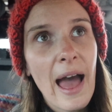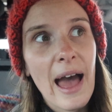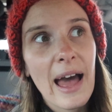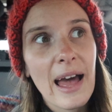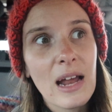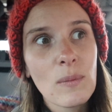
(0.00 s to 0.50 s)

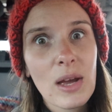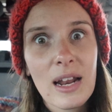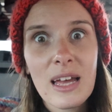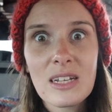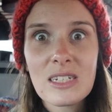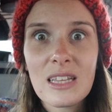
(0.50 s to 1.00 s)
and we're going
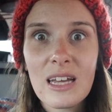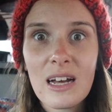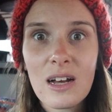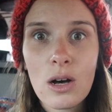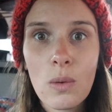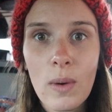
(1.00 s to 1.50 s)
to head to the
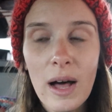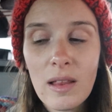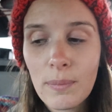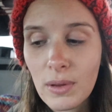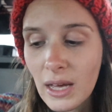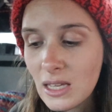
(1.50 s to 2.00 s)

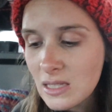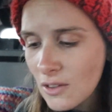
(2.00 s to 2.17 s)
koala place.